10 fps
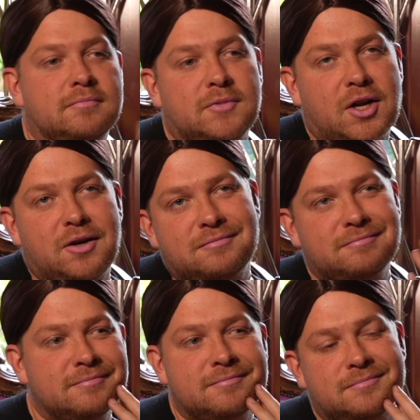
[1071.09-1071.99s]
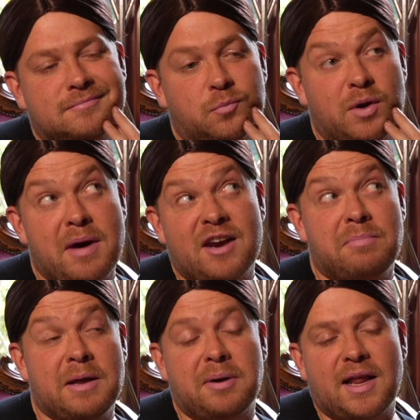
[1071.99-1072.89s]
we might have
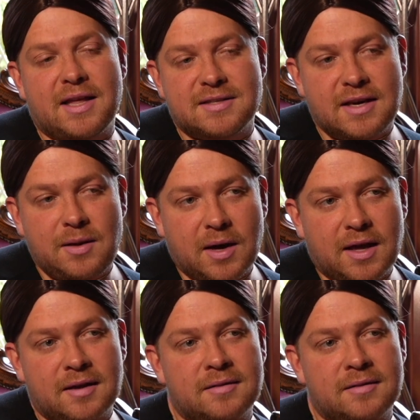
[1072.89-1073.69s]
made plans anyway.